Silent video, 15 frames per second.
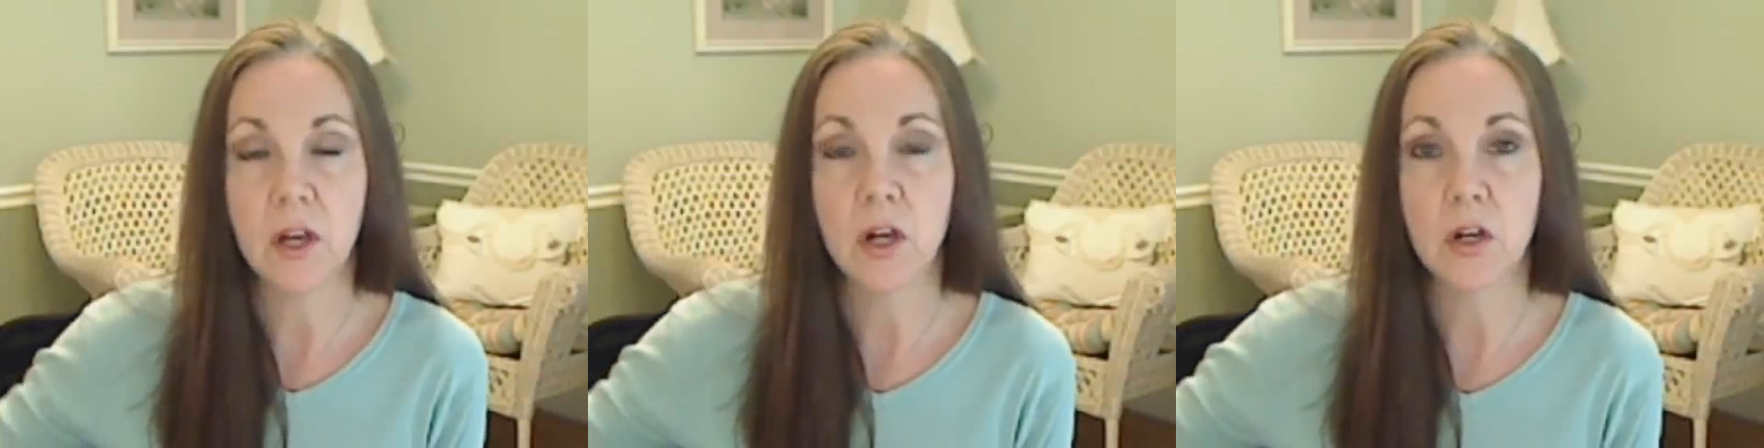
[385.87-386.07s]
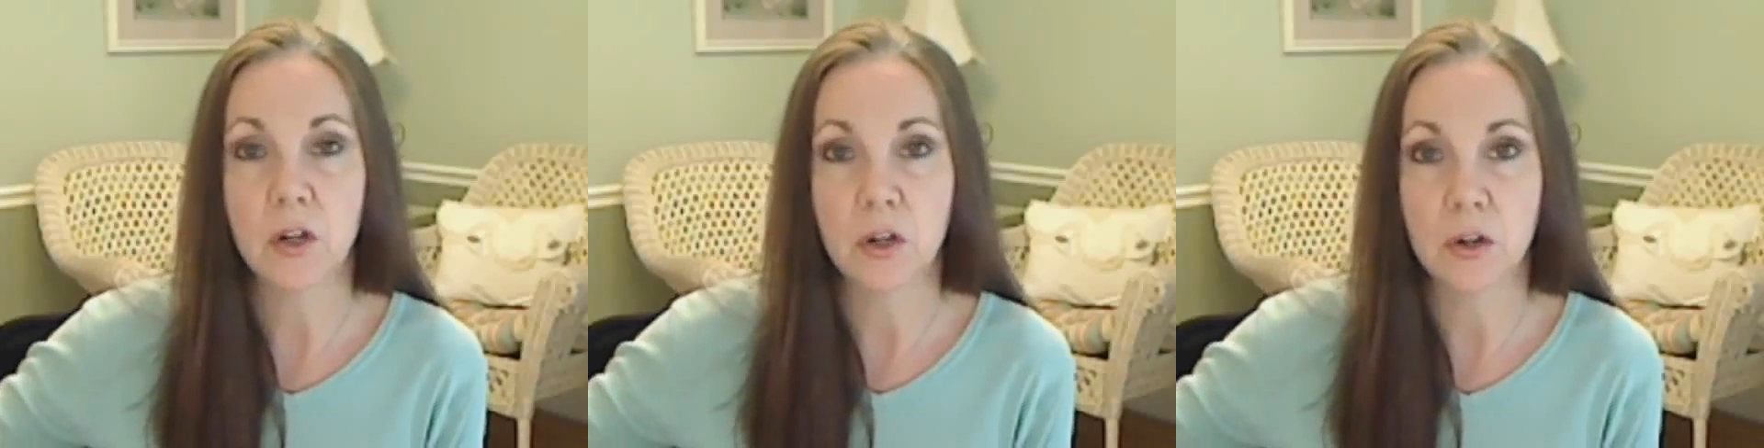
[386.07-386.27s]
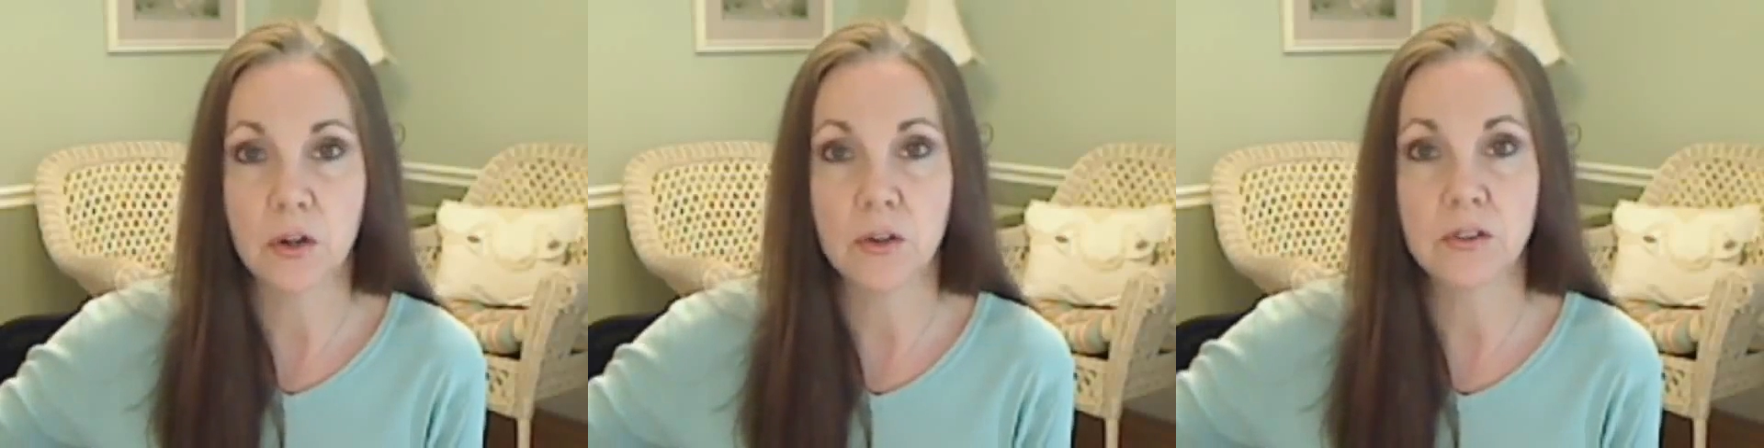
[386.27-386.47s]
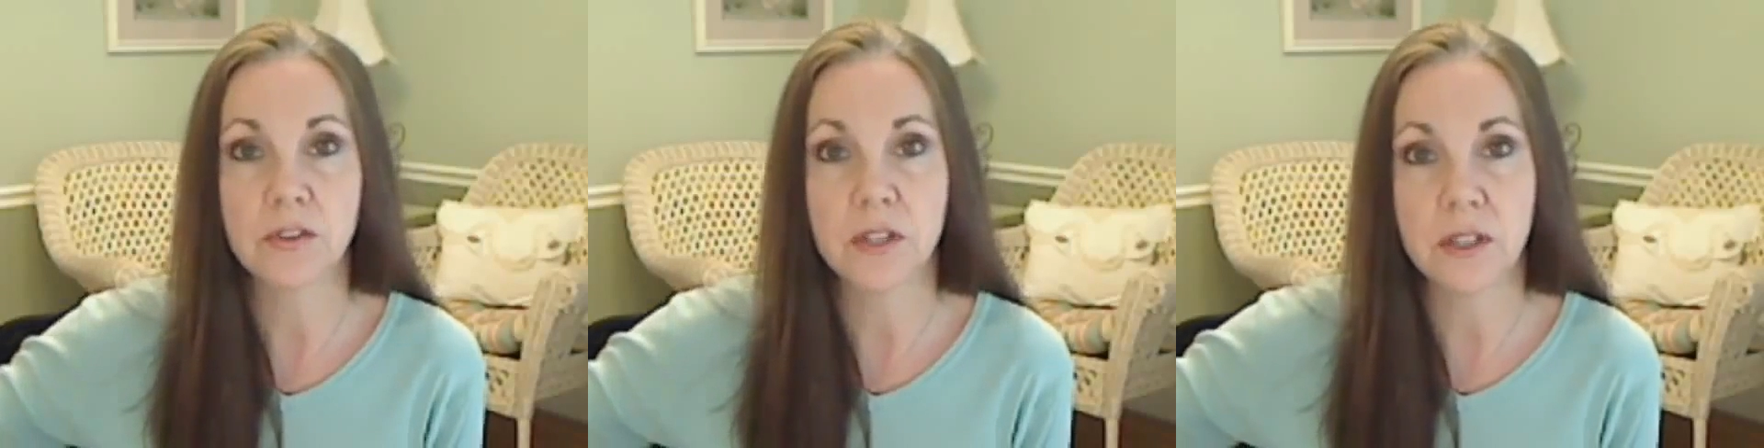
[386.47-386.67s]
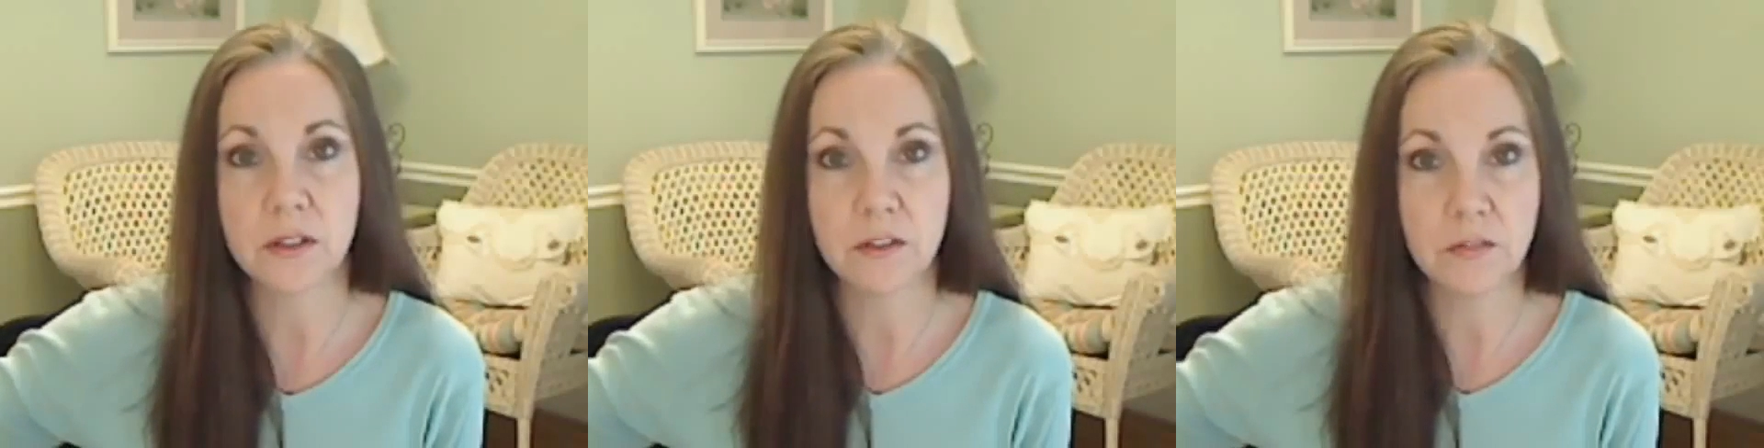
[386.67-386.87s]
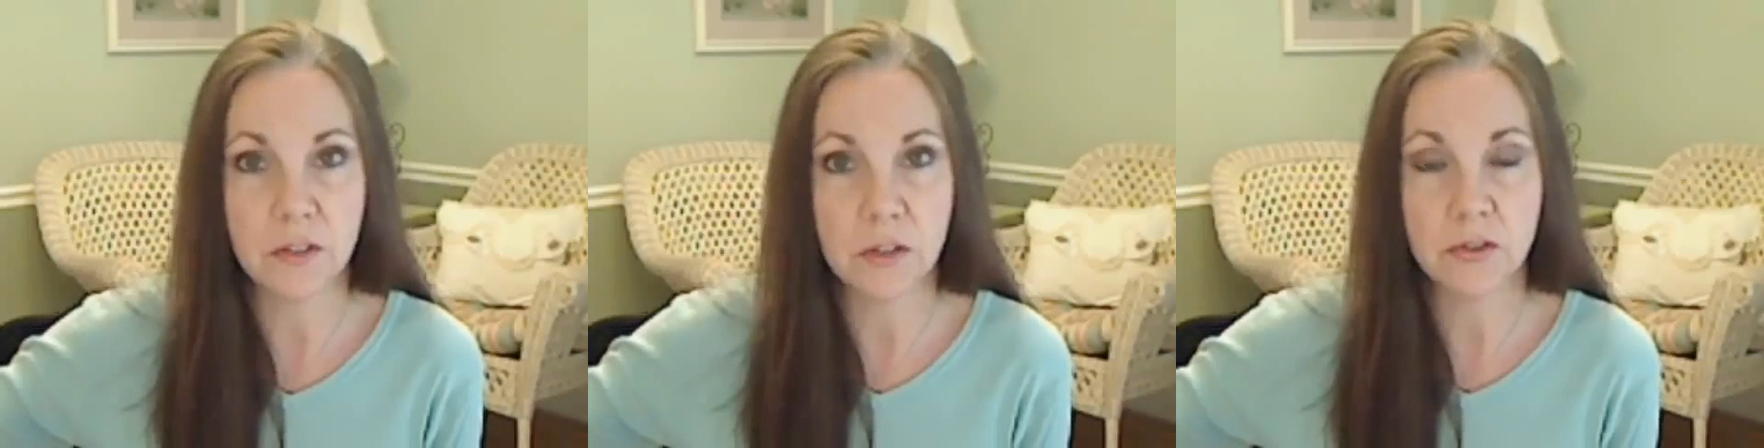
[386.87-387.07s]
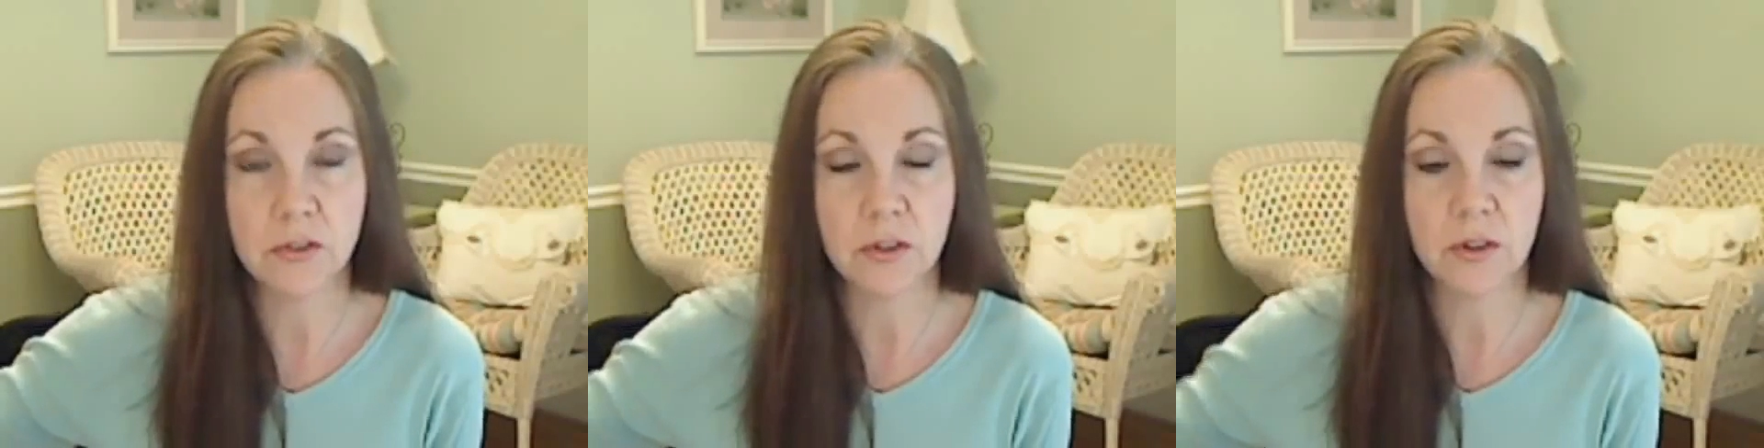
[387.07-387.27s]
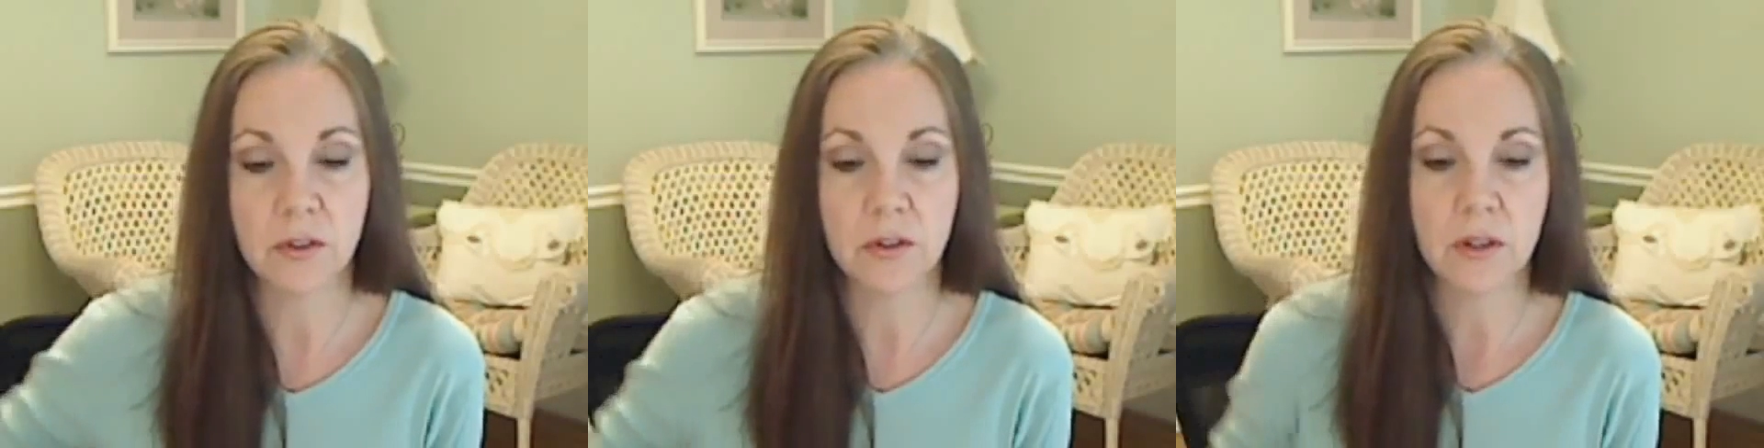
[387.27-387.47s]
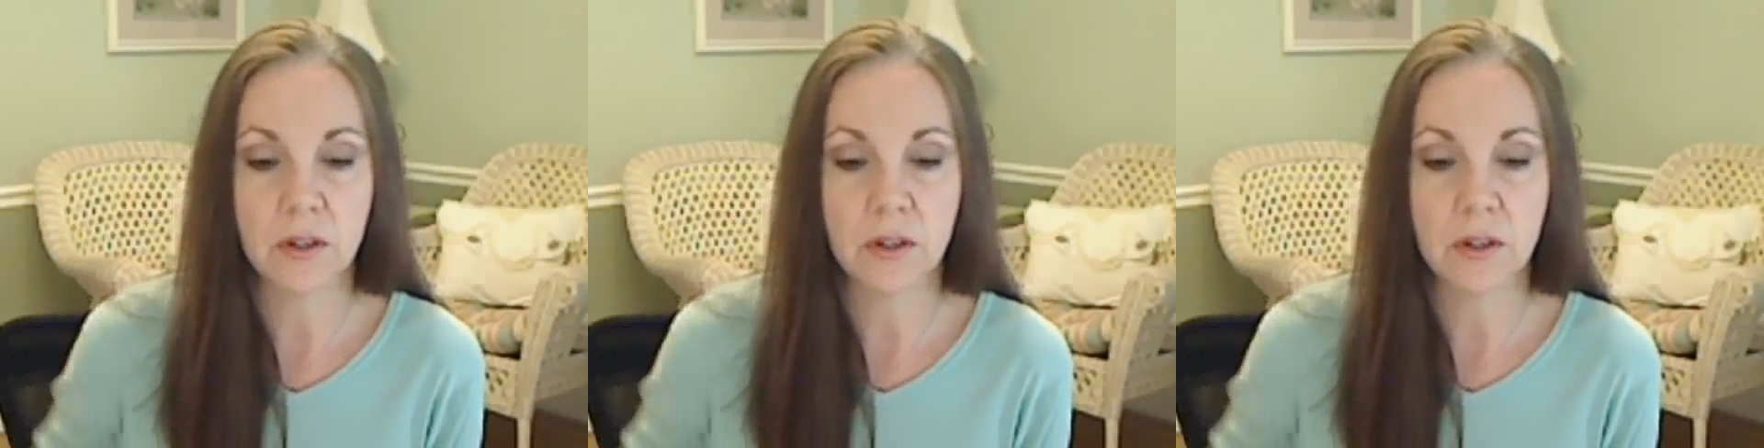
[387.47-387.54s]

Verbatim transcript: occurs in the future.